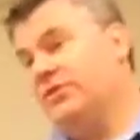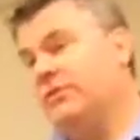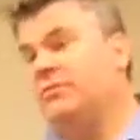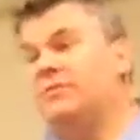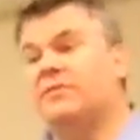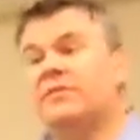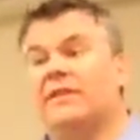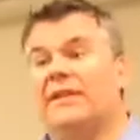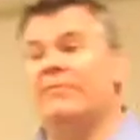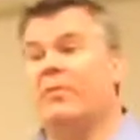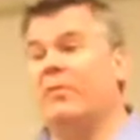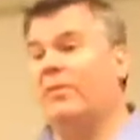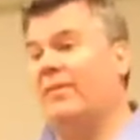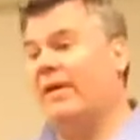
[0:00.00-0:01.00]
shoots and even
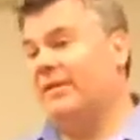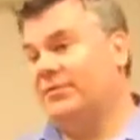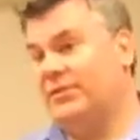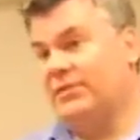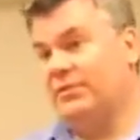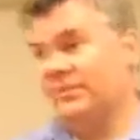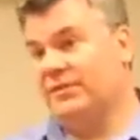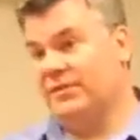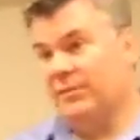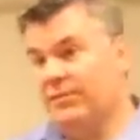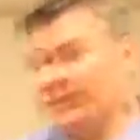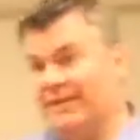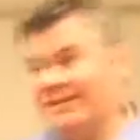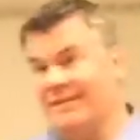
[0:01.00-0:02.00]
when we had students in the
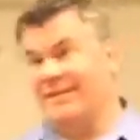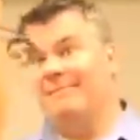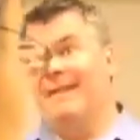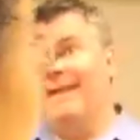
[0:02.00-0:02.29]
place there.